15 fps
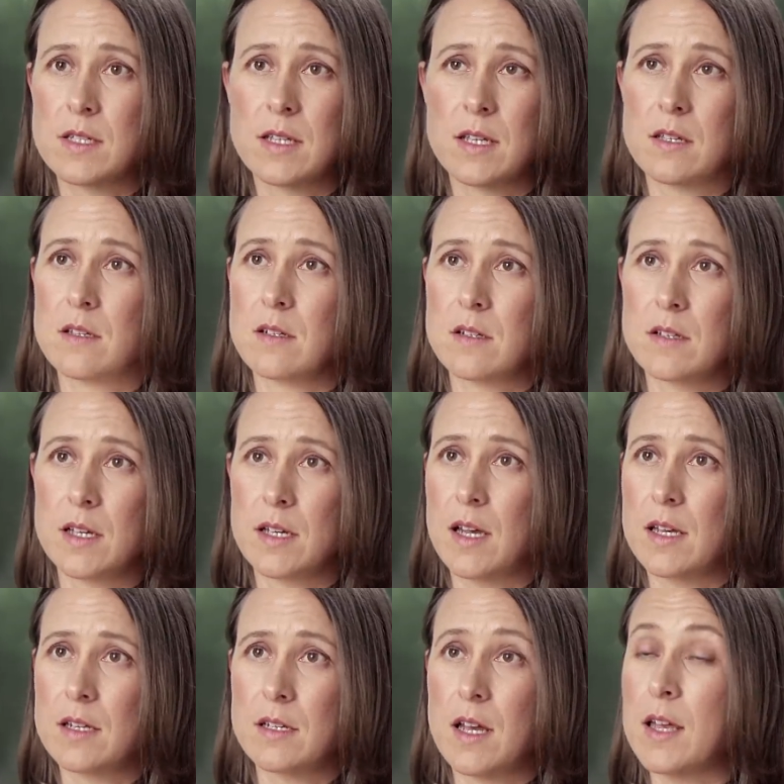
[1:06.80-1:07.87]
I said, look, like
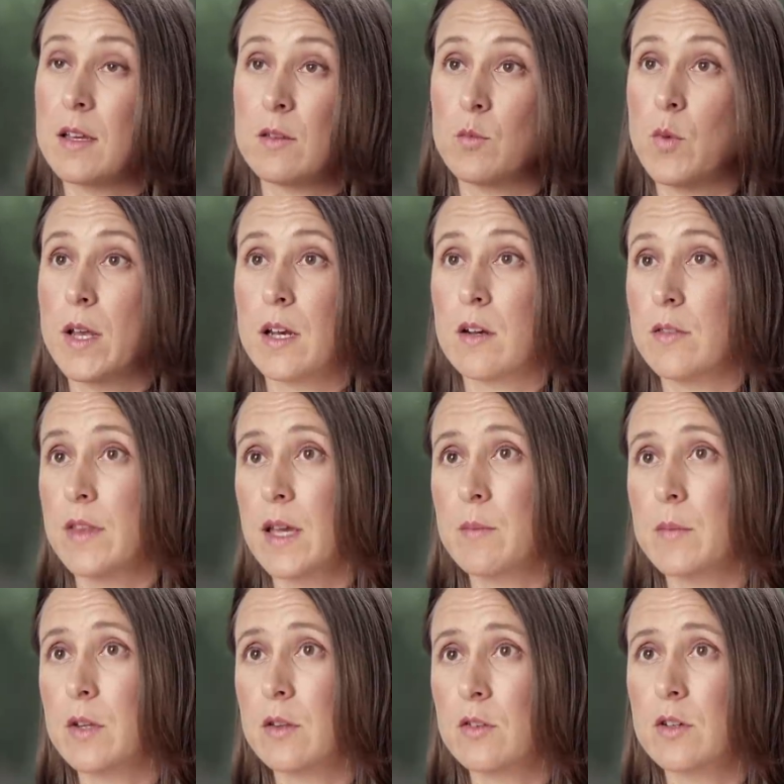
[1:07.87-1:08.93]
I, I one, I don't think
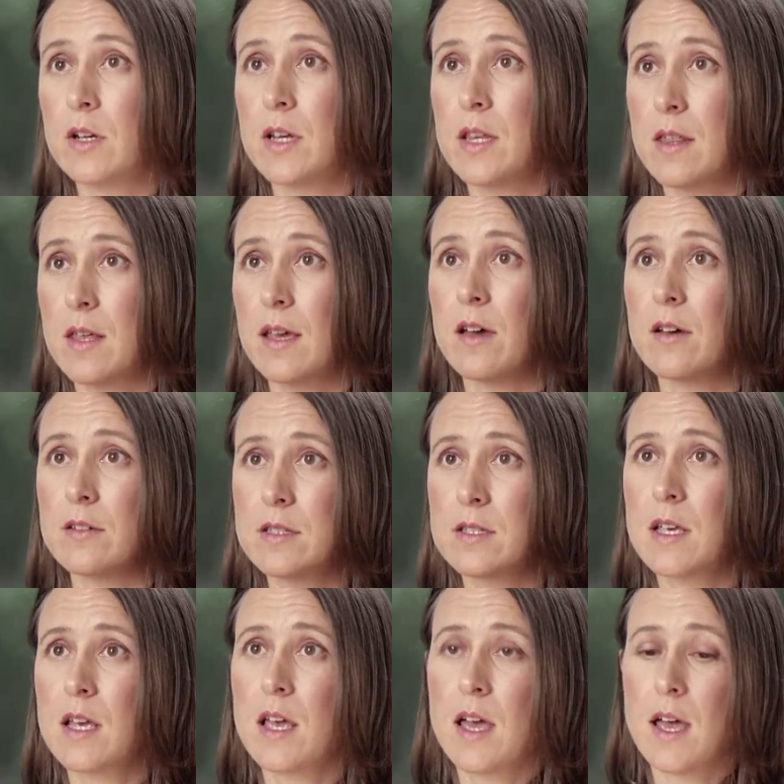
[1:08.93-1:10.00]
I'm gonna learn anything
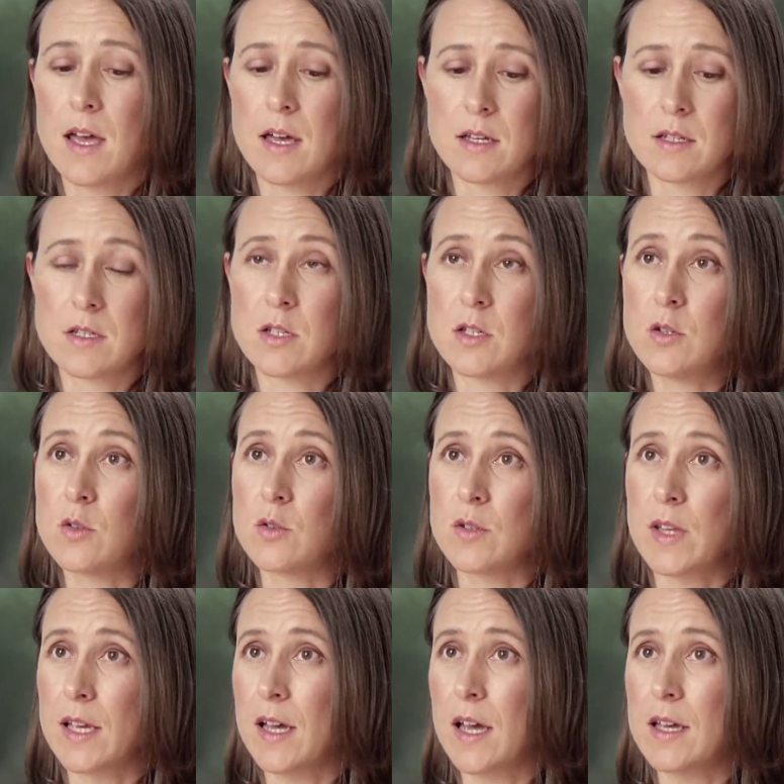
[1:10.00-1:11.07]
else and two,
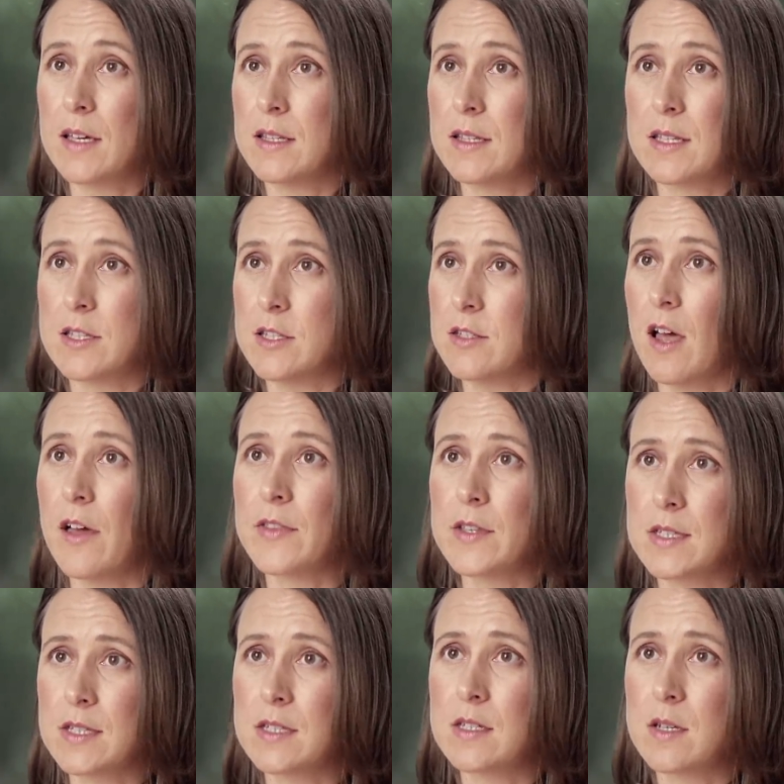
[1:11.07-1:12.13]
like I, this is not
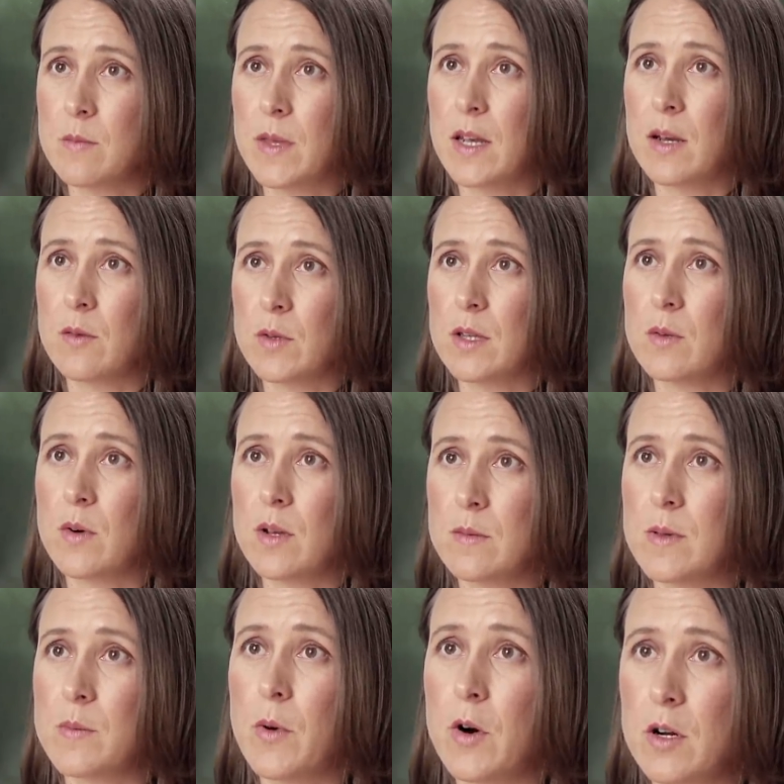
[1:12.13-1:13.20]
the system that I really wanna
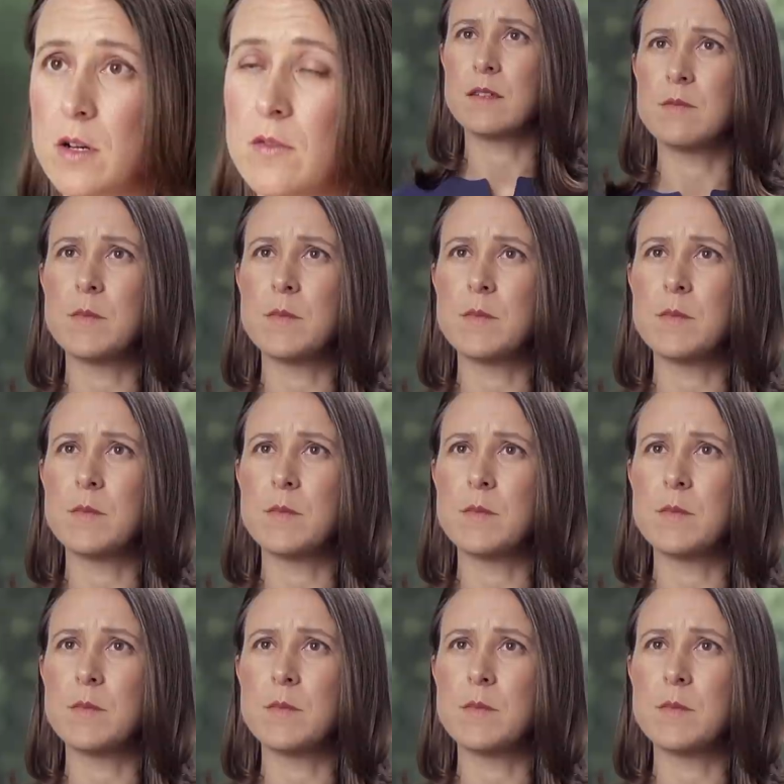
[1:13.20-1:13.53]
be part of.